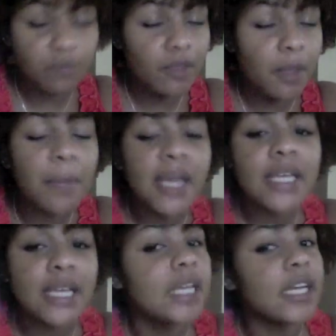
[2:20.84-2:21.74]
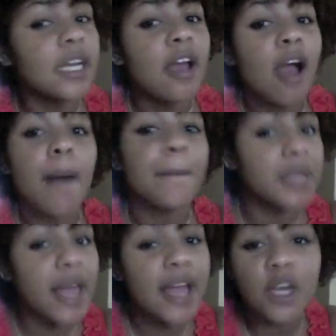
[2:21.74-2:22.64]
making a
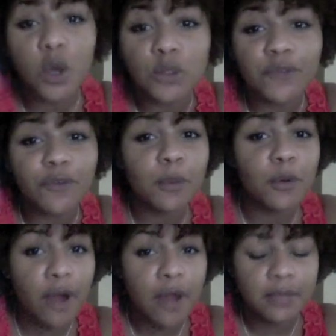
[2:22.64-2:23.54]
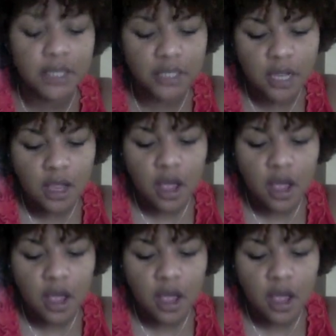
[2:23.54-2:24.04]
black coach from Grambling